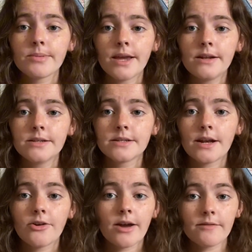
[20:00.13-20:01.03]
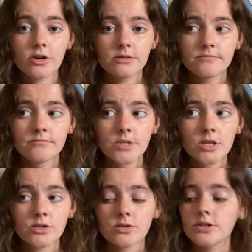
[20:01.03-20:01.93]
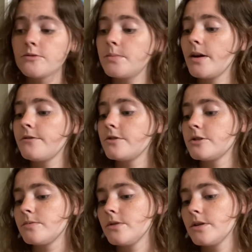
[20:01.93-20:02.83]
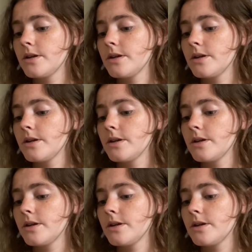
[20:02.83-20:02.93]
Candy Steiner ever, so this will be my first book.